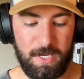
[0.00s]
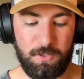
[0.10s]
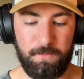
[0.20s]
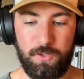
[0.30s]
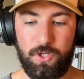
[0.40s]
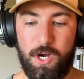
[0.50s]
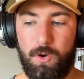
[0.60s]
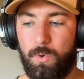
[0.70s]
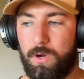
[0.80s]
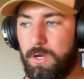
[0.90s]
So if you're trying to
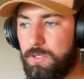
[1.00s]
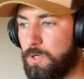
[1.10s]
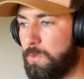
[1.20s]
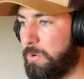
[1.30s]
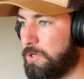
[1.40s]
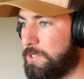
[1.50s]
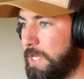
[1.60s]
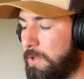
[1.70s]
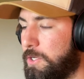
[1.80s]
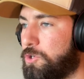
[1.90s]
work on a certain
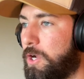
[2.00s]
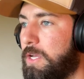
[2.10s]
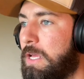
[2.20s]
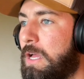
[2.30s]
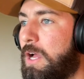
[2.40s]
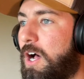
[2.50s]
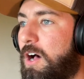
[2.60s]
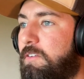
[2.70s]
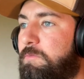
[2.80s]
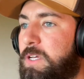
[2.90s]
personality trait
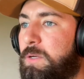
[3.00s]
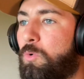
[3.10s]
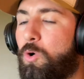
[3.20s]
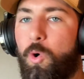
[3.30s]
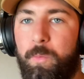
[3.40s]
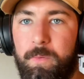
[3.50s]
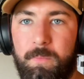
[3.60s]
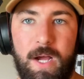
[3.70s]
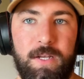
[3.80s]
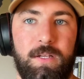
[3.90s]
of being more
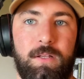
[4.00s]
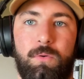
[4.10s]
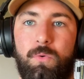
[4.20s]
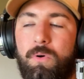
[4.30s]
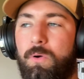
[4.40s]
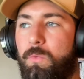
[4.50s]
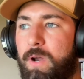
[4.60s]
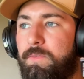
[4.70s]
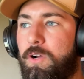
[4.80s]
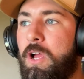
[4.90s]
open-minded or
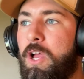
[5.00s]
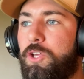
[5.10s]
whatever,